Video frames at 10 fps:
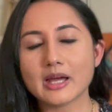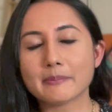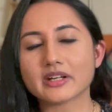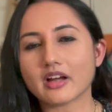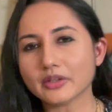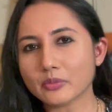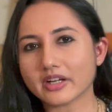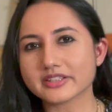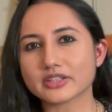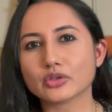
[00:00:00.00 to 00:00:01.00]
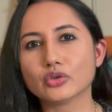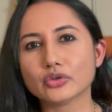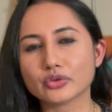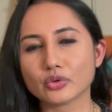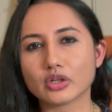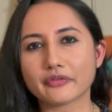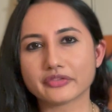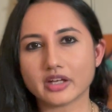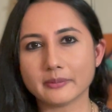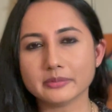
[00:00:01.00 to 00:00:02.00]
But otherwise, a good rule of
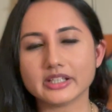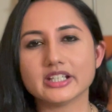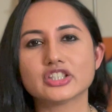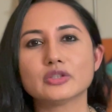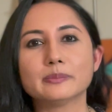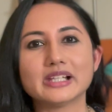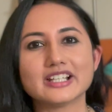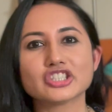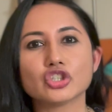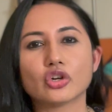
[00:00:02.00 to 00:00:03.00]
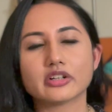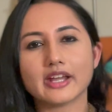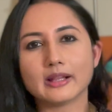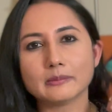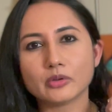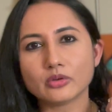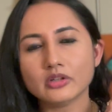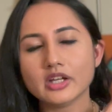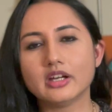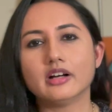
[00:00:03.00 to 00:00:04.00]
thumb is to place your elbow
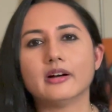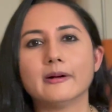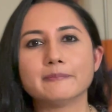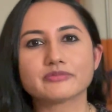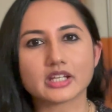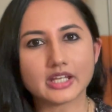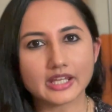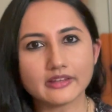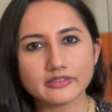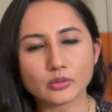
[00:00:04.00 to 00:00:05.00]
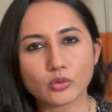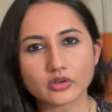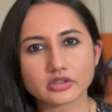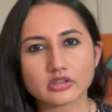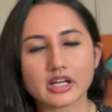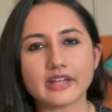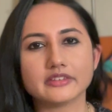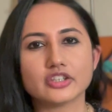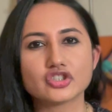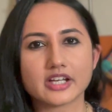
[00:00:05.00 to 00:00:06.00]
in the water and
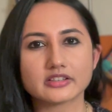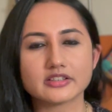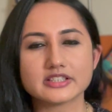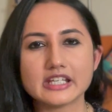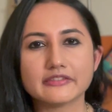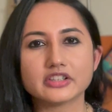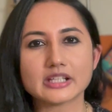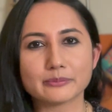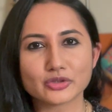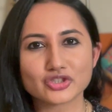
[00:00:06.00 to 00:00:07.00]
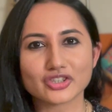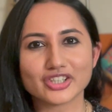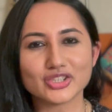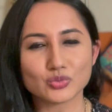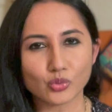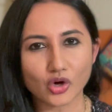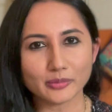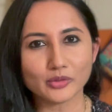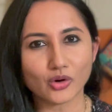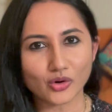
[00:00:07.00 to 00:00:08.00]
then check to see if the temperature is
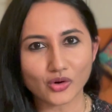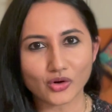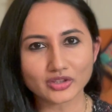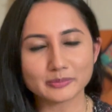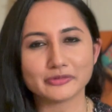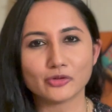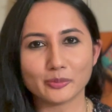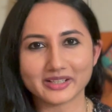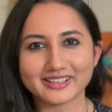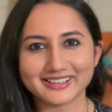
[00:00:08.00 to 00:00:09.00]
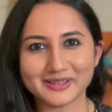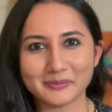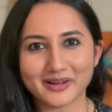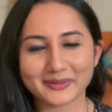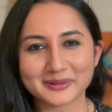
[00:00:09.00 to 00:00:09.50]
warm or hot before beginning a bath.